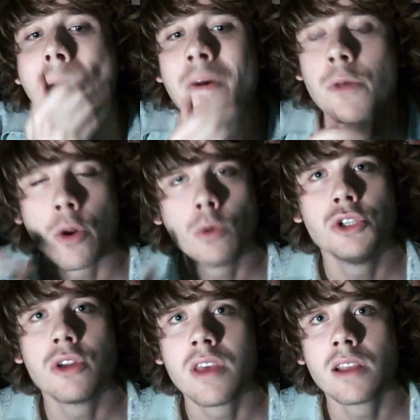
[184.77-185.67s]
So I don't want
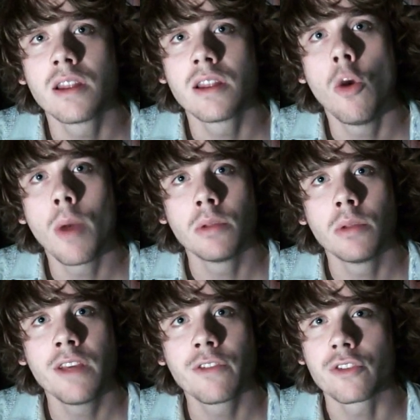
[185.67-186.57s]
you to think that all my
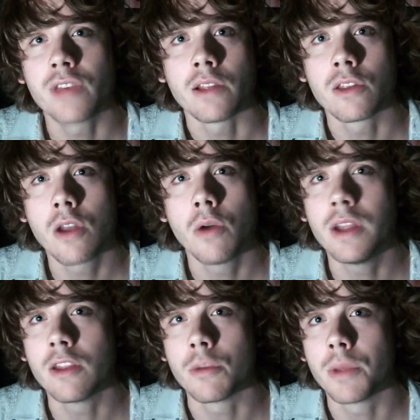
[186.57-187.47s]
beliefs are set in stone
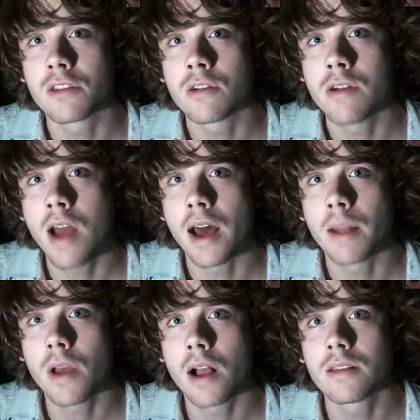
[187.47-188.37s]
either, because they're not.
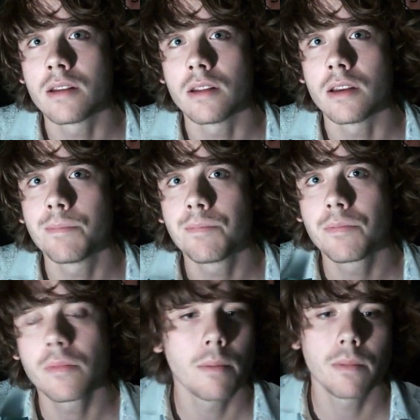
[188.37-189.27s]
I'm constantly
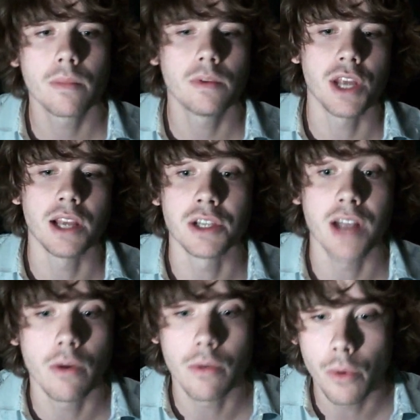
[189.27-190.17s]
changing.
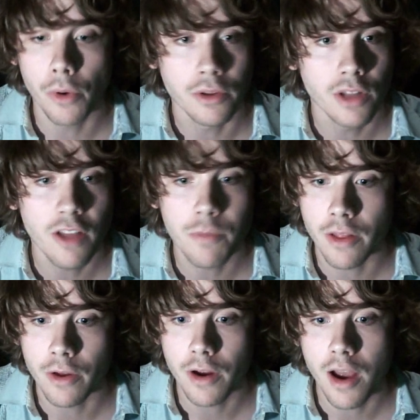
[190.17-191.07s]
Now, hold on, you left me
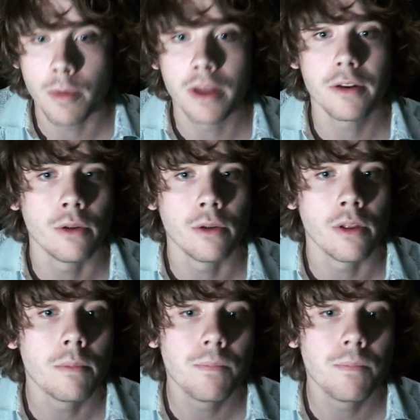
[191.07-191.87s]
another comment too that